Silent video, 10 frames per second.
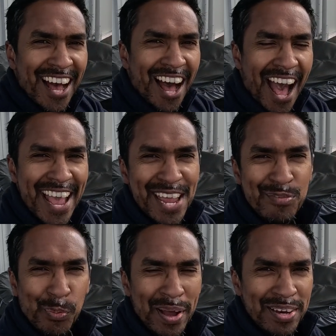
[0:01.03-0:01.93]
Hi
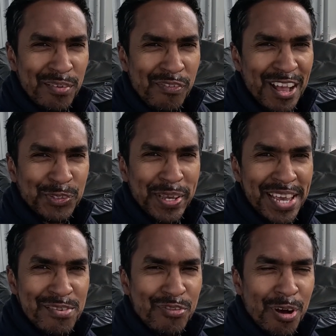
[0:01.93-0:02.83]
everyone, Faisal
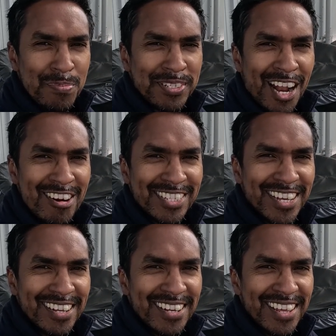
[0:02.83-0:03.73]
here from
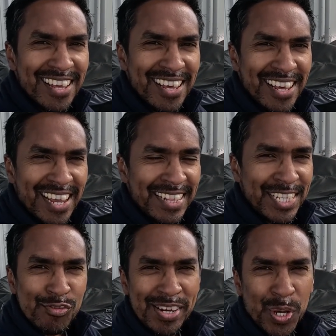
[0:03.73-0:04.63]
SolarisKit. In
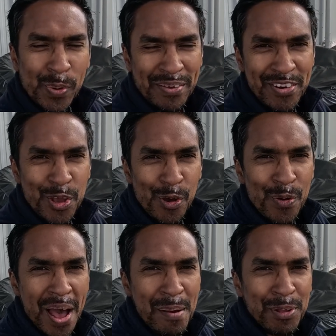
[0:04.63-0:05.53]
this really quick
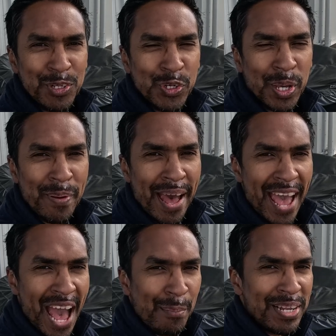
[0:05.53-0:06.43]
video, I'm going to talk about
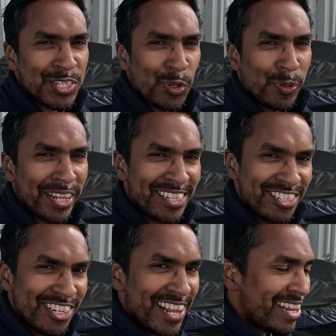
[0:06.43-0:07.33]
how many solar
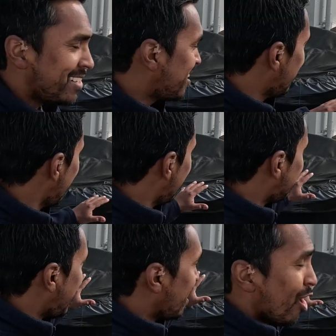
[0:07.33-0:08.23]
collectors you need
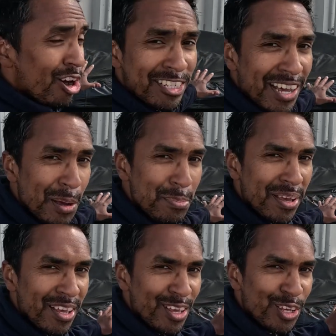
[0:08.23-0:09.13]
to heat a hot tub
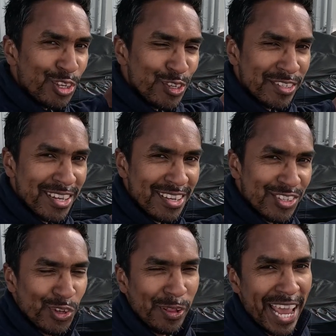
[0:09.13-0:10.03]
using
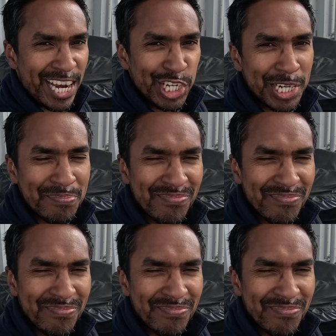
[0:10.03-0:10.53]
solar energy.